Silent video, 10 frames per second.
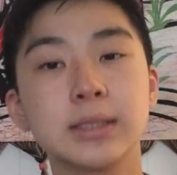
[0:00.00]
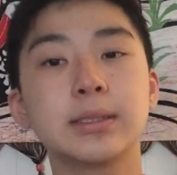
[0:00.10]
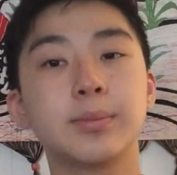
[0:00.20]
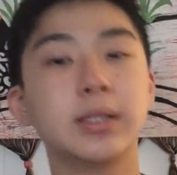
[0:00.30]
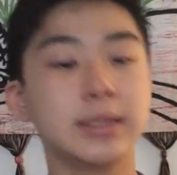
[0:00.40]

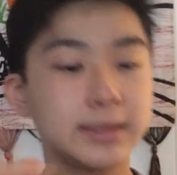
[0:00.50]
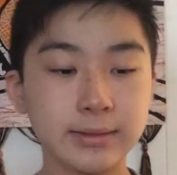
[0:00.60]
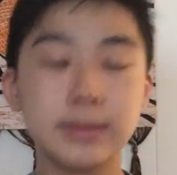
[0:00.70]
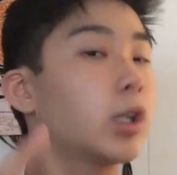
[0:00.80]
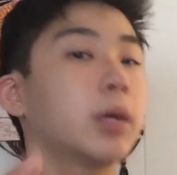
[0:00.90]
to put
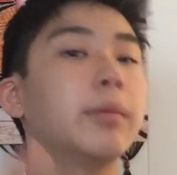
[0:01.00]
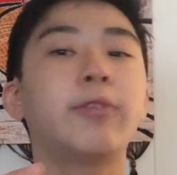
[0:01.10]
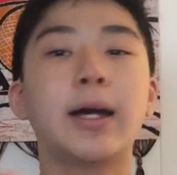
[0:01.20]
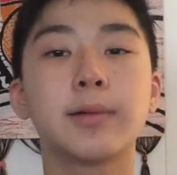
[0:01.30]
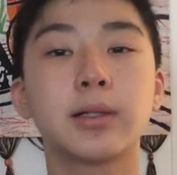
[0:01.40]
carbon
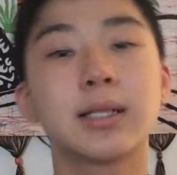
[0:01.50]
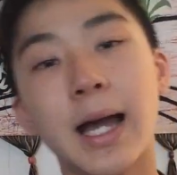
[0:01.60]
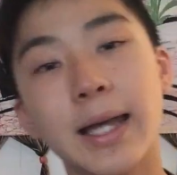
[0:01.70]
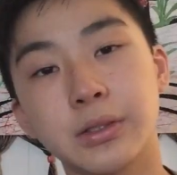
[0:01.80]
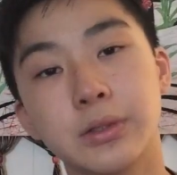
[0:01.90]
fiber
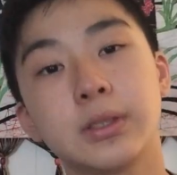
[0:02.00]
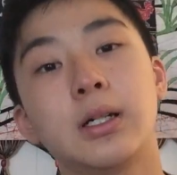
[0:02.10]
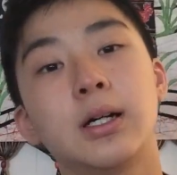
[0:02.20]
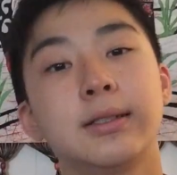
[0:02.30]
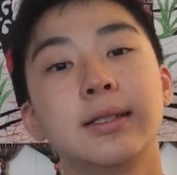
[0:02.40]
tiles
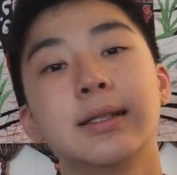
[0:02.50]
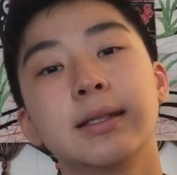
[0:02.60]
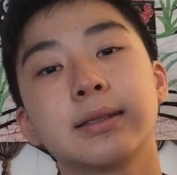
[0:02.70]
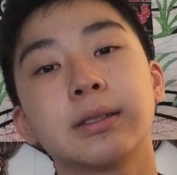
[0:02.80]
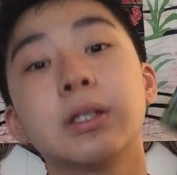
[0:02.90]
onto this.